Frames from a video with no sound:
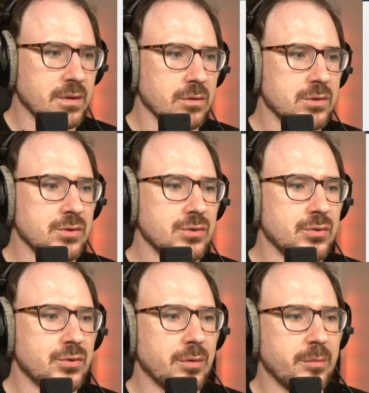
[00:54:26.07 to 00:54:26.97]
to
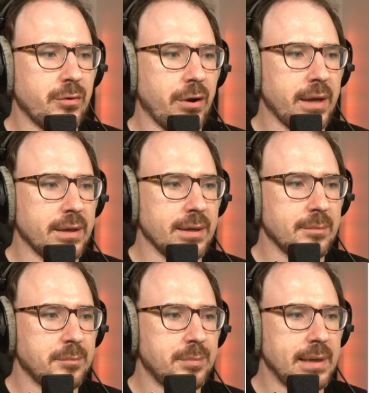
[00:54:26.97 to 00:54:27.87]
do brain
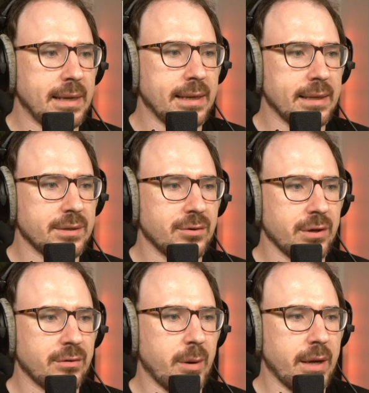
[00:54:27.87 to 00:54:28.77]
implant
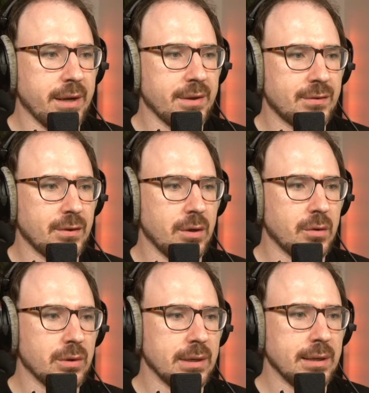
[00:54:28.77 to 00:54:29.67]
requires
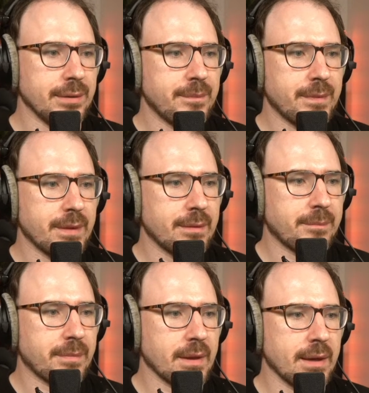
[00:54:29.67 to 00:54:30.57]
only
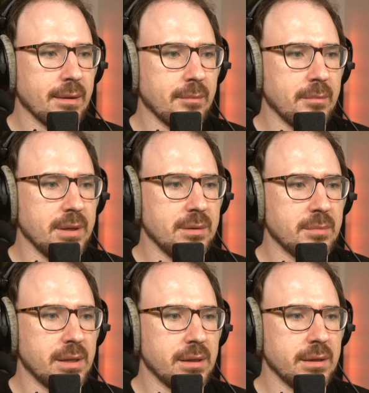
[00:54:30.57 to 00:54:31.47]
a
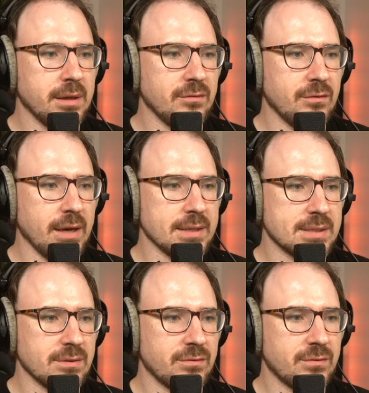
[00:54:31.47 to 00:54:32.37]
minimal invasive